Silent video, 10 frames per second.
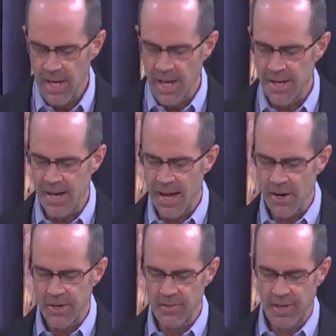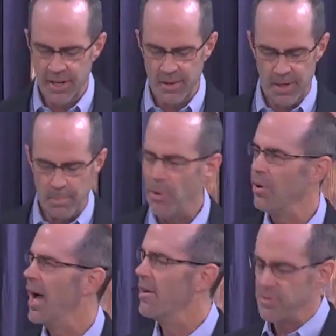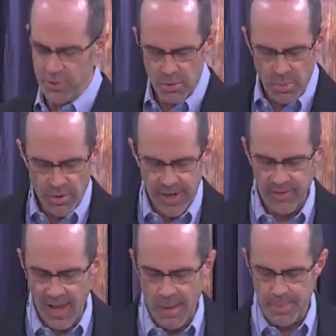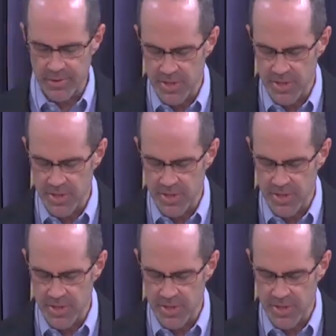And now he's going to pull out two more examples.